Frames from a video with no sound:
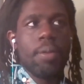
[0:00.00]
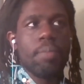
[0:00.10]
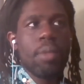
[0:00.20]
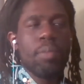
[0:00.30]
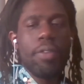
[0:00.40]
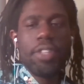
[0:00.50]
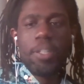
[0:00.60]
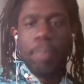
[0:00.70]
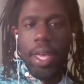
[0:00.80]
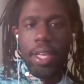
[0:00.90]
of a
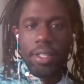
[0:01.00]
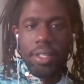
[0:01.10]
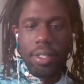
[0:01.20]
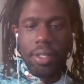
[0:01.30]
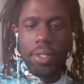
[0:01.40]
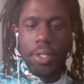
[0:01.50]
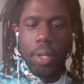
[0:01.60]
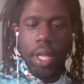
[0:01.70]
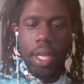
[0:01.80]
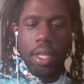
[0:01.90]
space, to
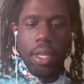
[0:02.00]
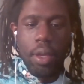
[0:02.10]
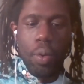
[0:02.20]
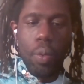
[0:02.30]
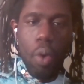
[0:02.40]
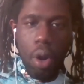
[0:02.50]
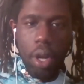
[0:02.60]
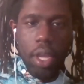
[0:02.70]
like work,